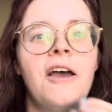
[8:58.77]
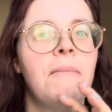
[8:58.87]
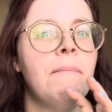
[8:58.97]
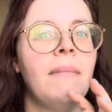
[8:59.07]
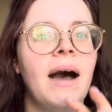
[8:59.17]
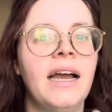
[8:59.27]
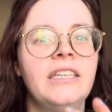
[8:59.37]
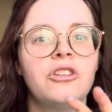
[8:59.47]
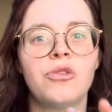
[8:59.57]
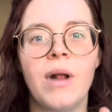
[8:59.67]

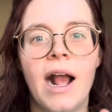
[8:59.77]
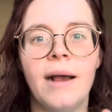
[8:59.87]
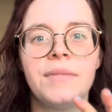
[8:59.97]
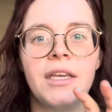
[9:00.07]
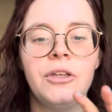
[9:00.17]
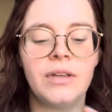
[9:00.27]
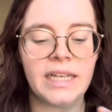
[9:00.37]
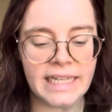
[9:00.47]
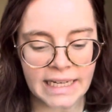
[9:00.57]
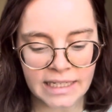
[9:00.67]
mind trap that you
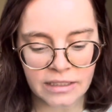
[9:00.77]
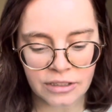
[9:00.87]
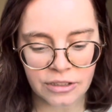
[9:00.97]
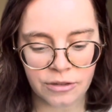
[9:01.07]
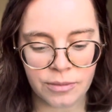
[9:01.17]
can get into